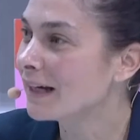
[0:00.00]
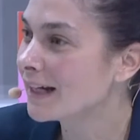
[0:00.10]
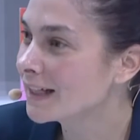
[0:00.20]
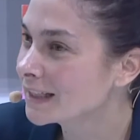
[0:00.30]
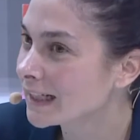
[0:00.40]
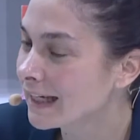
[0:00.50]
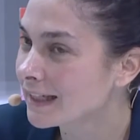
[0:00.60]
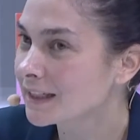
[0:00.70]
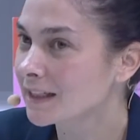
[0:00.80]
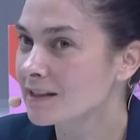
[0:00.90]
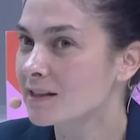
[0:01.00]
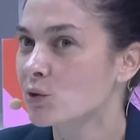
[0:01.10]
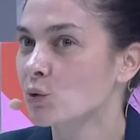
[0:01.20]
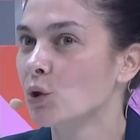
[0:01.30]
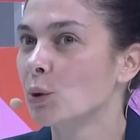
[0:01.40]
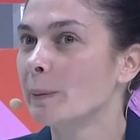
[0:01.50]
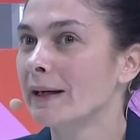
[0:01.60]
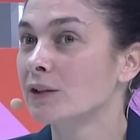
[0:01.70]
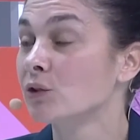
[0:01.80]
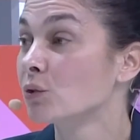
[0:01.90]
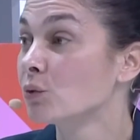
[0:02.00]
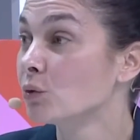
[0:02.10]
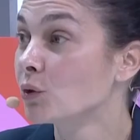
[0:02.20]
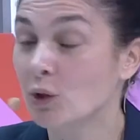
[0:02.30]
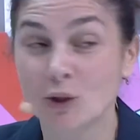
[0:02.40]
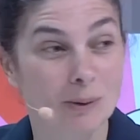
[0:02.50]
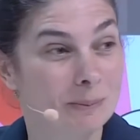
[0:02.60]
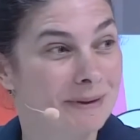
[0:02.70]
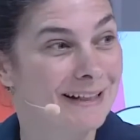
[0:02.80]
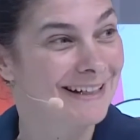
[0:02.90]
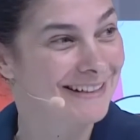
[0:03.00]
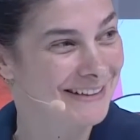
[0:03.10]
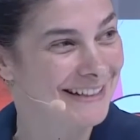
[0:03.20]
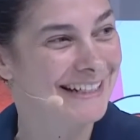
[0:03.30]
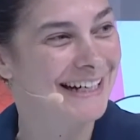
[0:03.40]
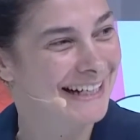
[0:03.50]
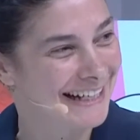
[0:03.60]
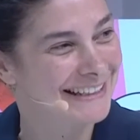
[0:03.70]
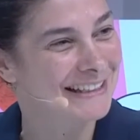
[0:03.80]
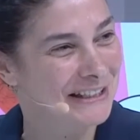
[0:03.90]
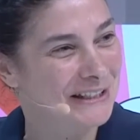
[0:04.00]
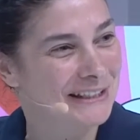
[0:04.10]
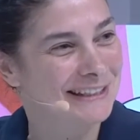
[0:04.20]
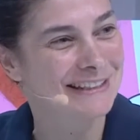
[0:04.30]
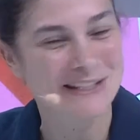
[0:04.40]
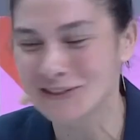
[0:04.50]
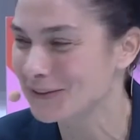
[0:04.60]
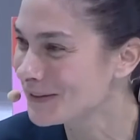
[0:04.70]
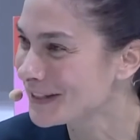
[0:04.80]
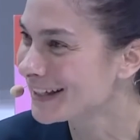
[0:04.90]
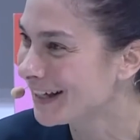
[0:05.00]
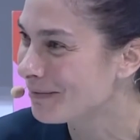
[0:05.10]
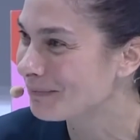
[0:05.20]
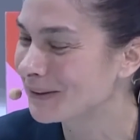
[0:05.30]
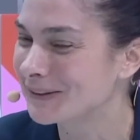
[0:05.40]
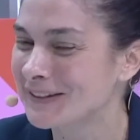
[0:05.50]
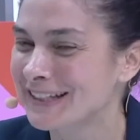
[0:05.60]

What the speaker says: I'd like us to go back to Colombia. Yeah, I think deserves applause.